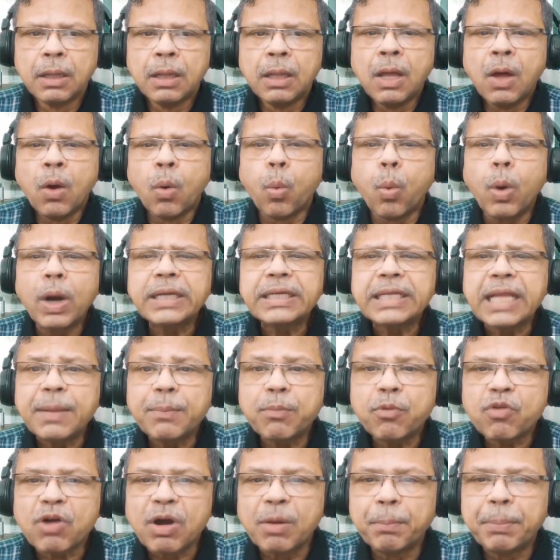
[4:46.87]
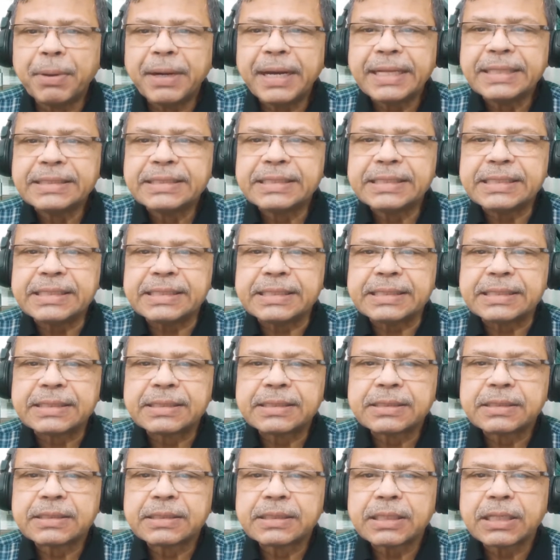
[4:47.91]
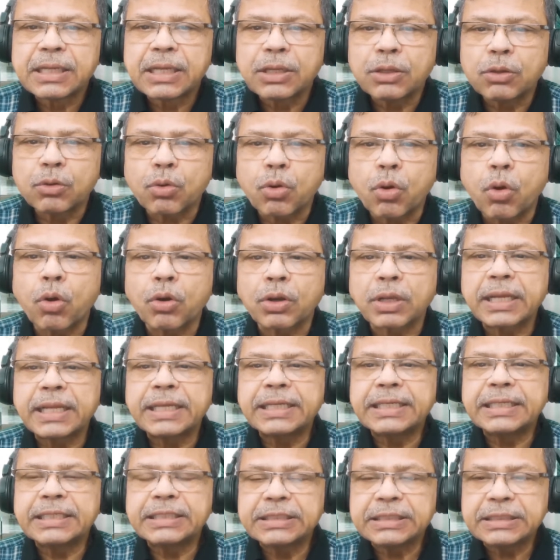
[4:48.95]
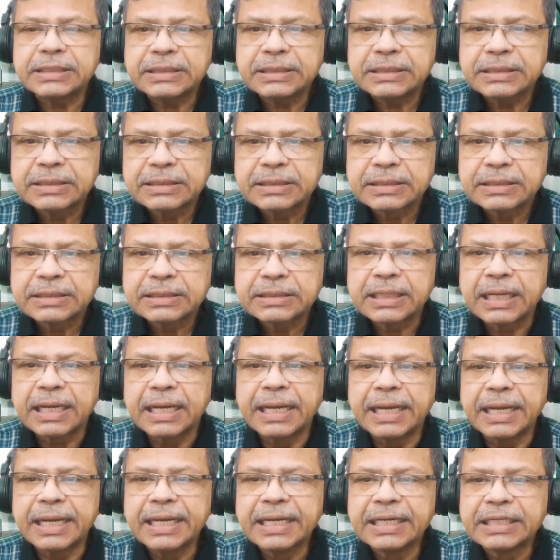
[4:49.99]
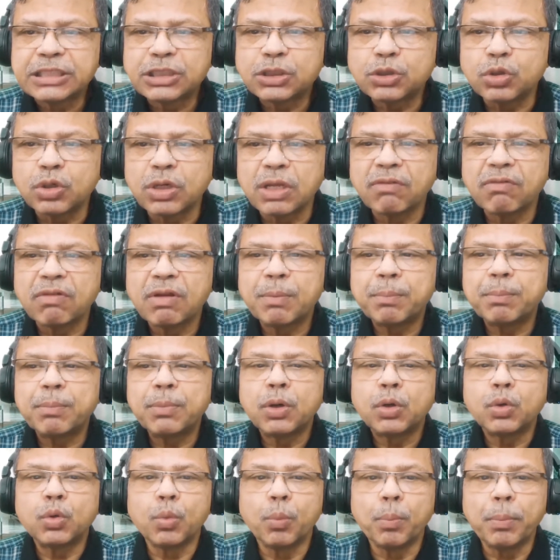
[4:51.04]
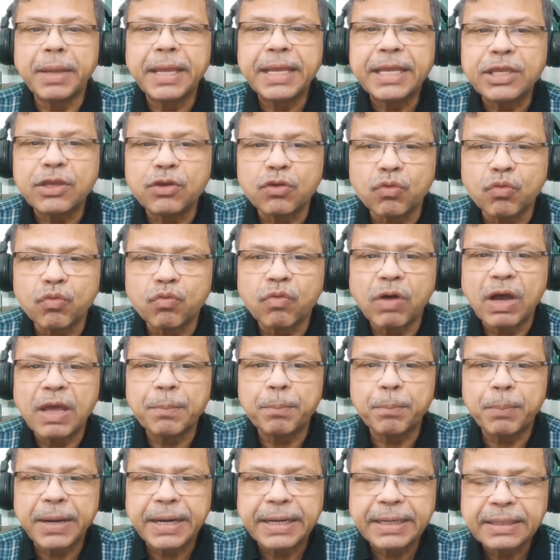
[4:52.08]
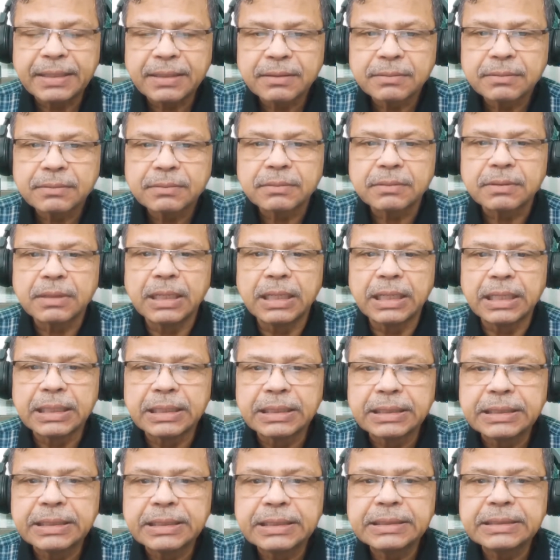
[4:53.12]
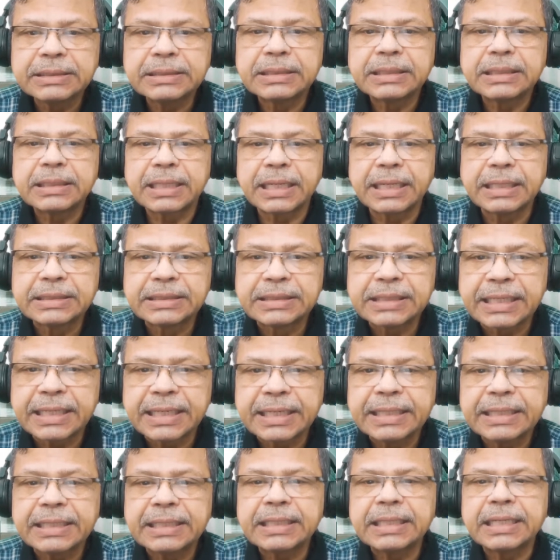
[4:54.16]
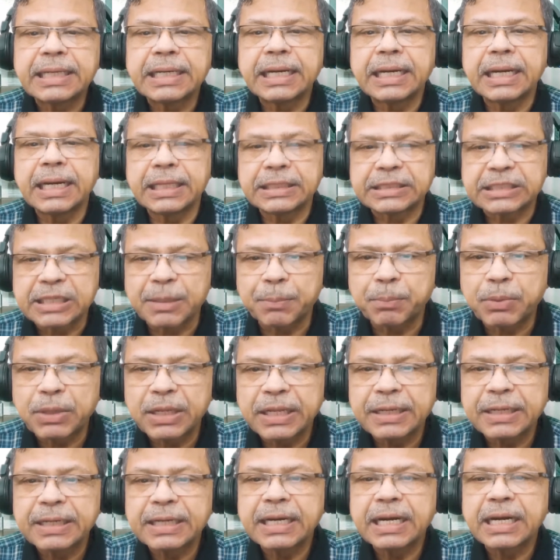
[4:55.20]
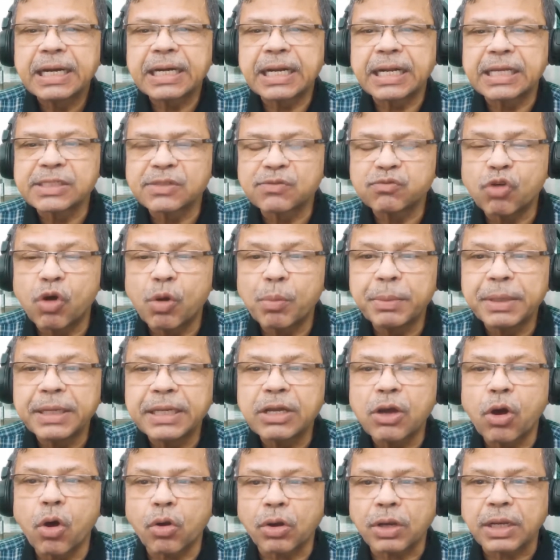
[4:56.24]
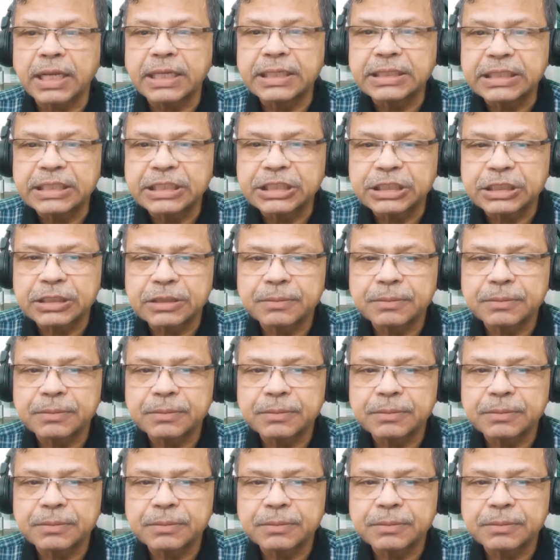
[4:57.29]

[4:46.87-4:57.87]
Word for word: What type of competencies your organization needs to develop to make you vibrant, learning, trend-setting, disrupting, transforming organization?